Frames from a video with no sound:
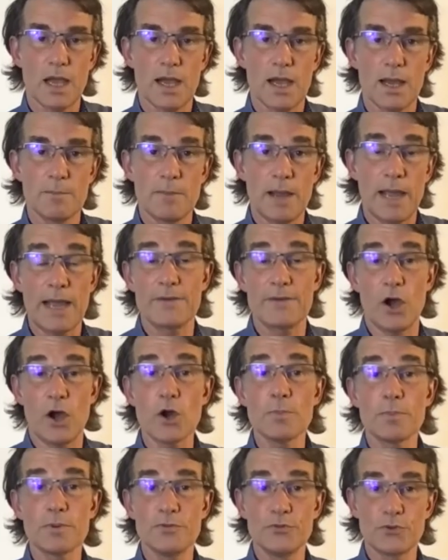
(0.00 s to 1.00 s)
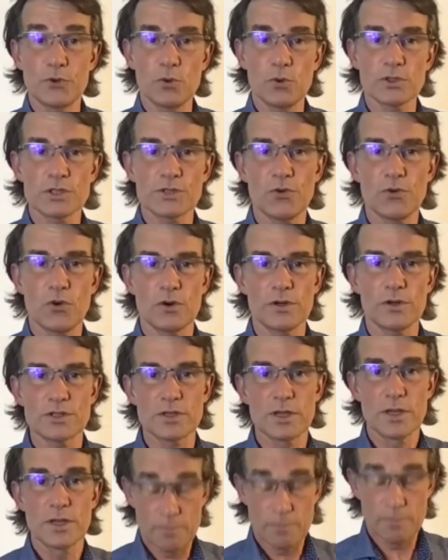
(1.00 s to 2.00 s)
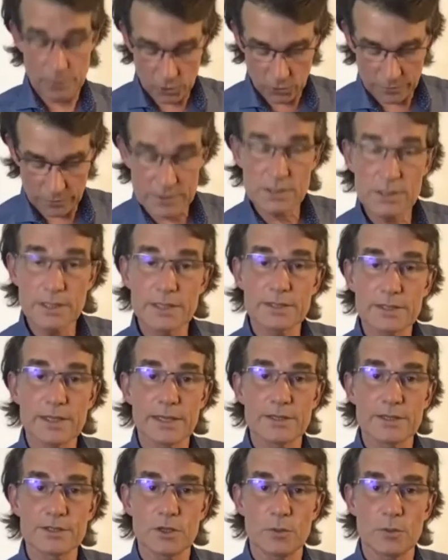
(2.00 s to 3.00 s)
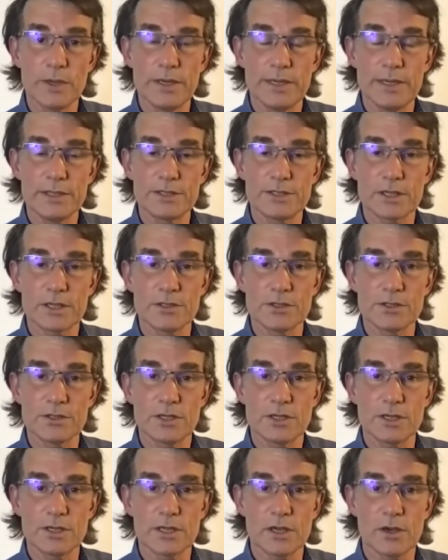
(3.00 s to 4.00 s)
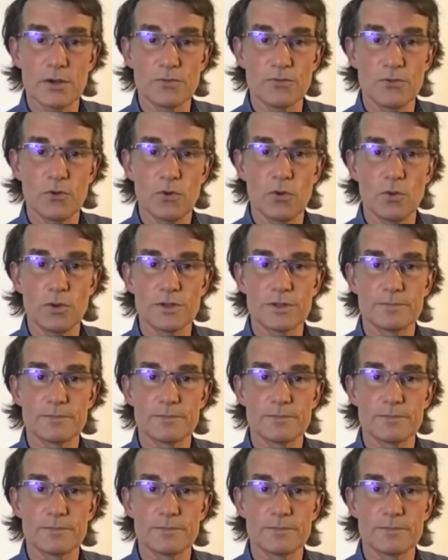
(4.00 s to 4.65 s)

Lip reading: have opened doors for us, but obviously things that we need to consider going forward.